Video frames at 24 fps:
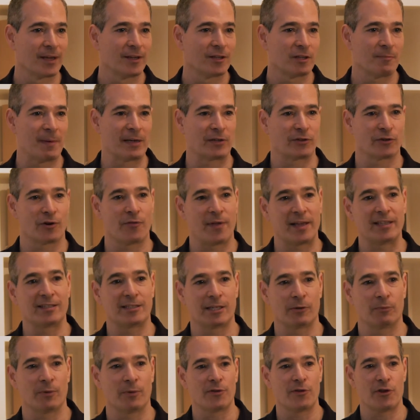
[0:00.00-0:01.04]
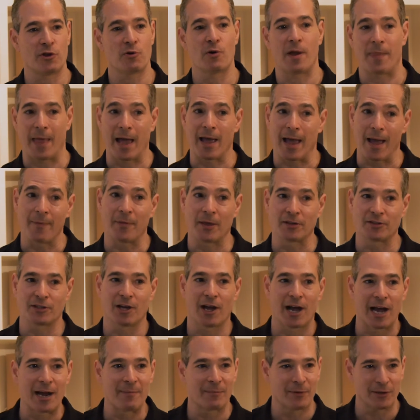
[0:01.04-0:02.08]
to make sure they sit you at that
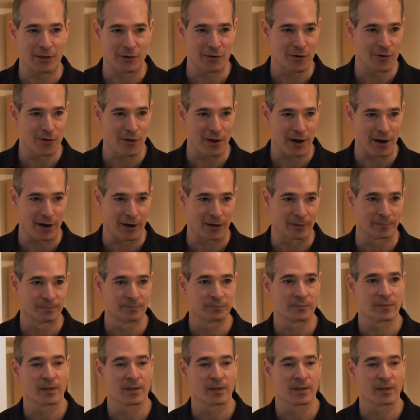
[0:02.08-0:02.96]
time that you're there.